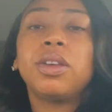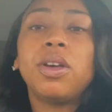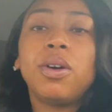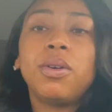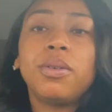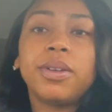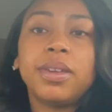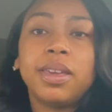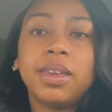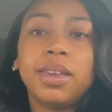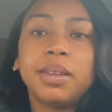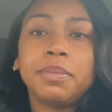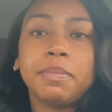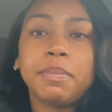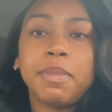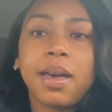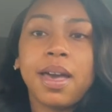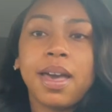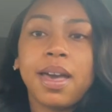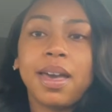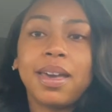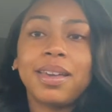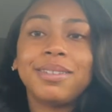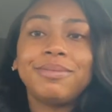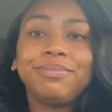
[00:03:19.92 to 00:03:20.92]
go get
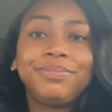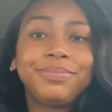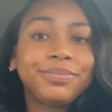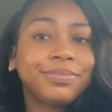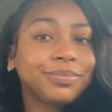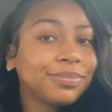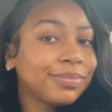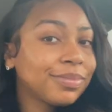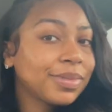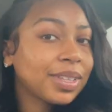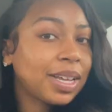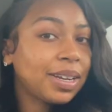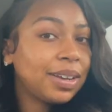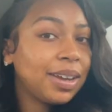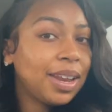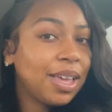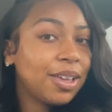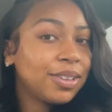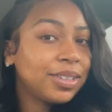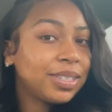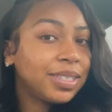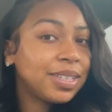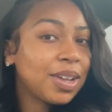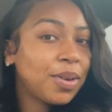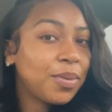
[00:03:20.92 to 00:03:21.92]
my
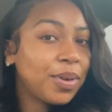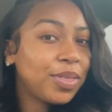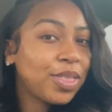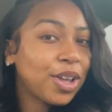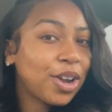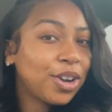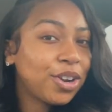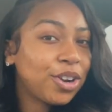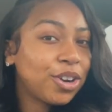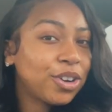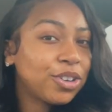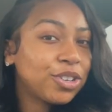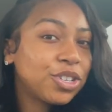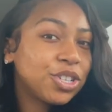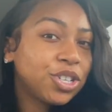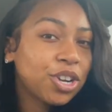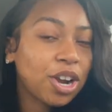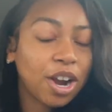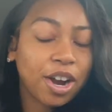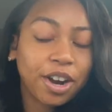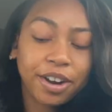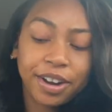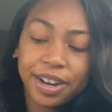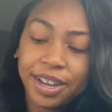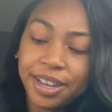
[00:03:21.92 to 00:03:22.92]
nails done with our girl
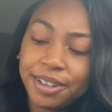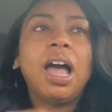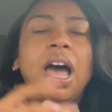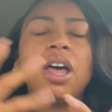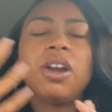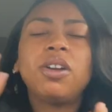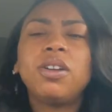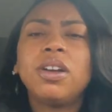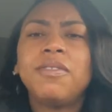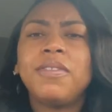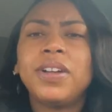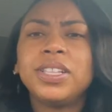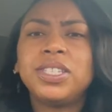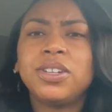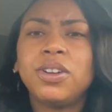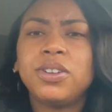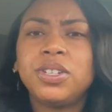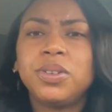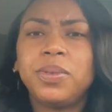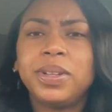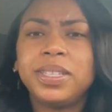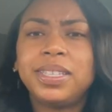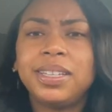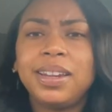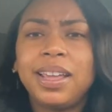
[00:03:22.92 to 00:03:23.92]
Shari. I don't know if I told
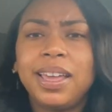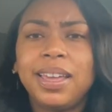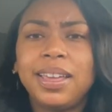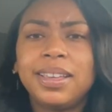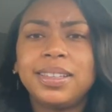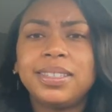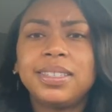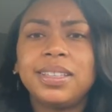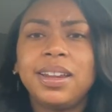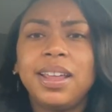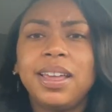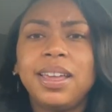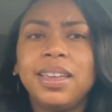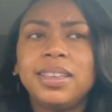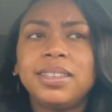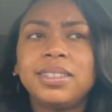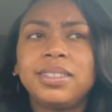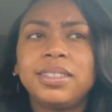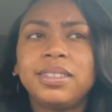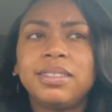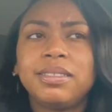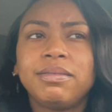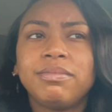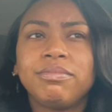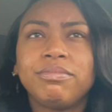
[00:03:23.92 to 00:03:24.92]
you what today is. Today
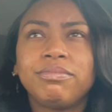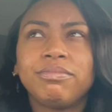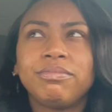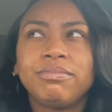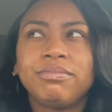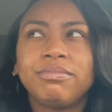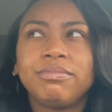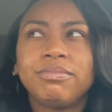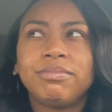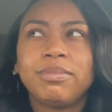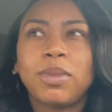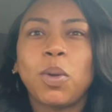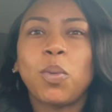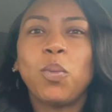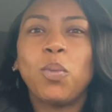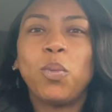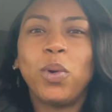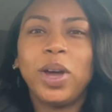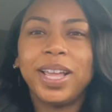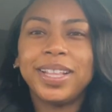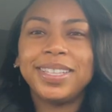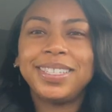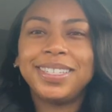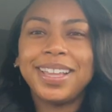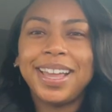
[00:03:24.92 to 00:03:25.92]
is
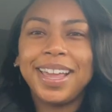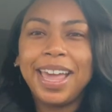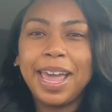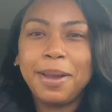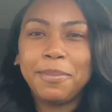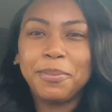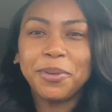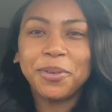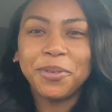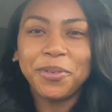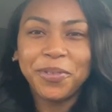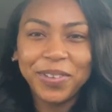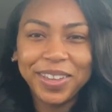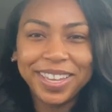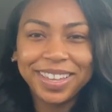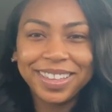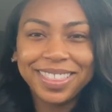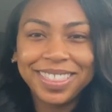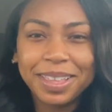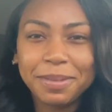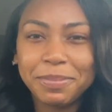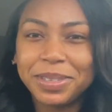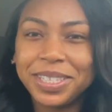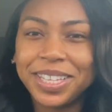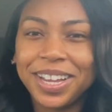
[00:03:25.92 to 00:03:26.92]
Wednesday, April
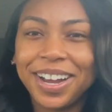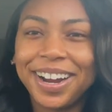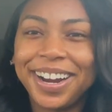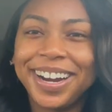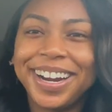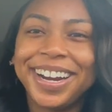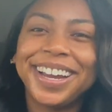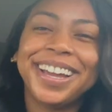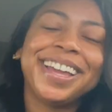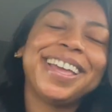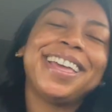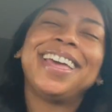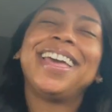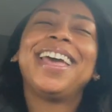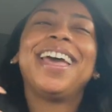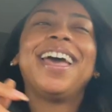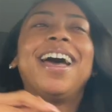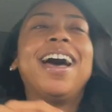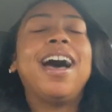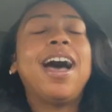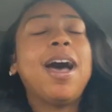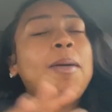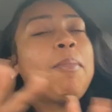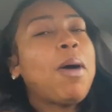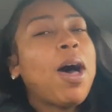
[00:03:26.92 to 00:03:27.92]
5th. I'm sorry.
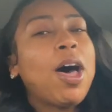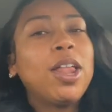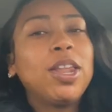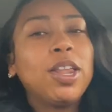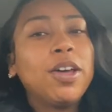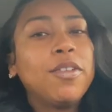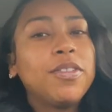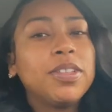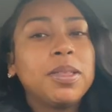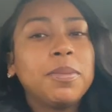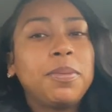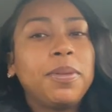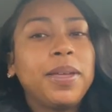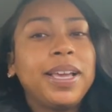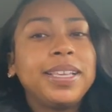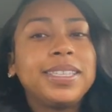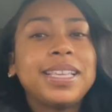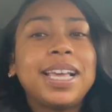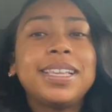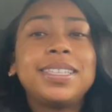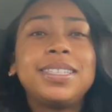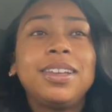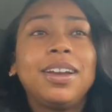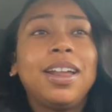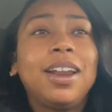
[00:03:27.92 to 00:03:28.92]
I'm all over the place.
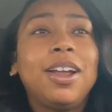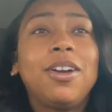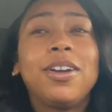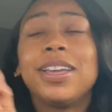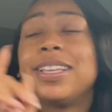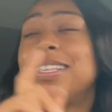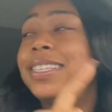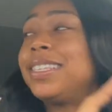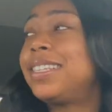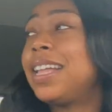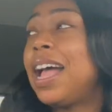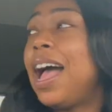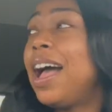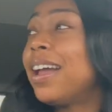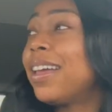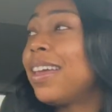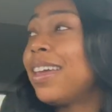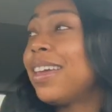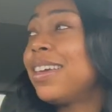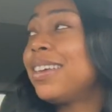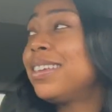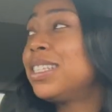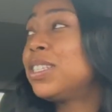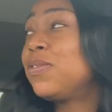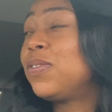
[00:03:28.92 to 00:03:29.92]
I still gotta go get
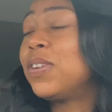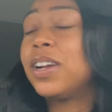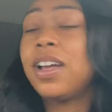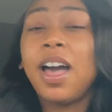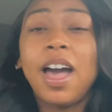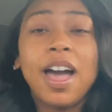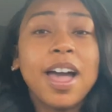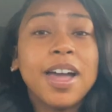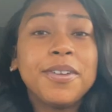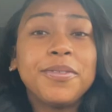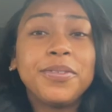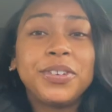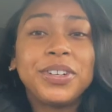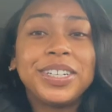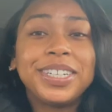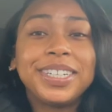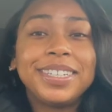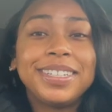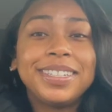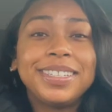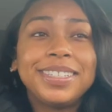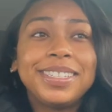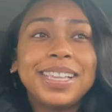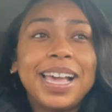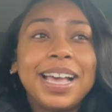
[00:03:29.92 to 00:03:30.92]
stockings for
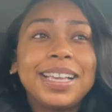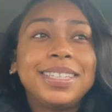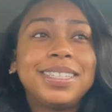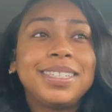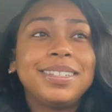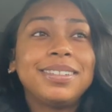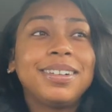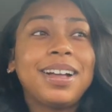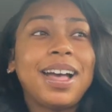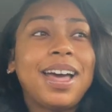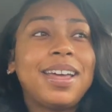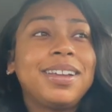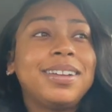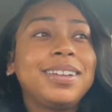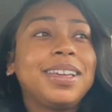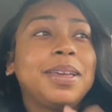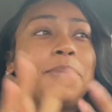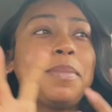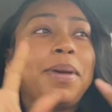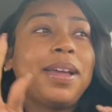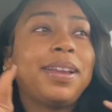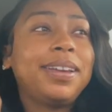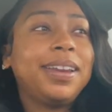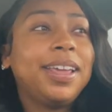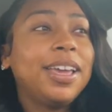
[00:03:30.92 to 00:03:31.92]
conference. I still gotta get
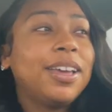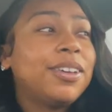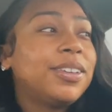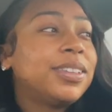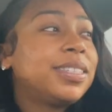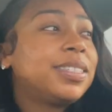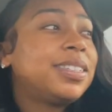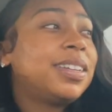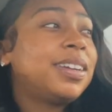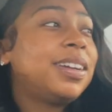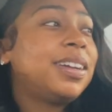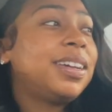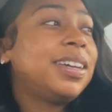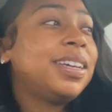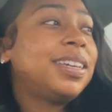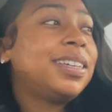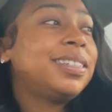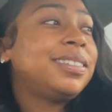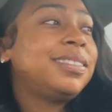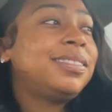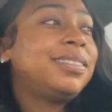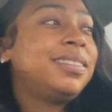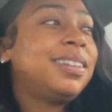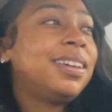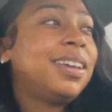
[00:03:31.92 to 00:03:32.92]
my nails done.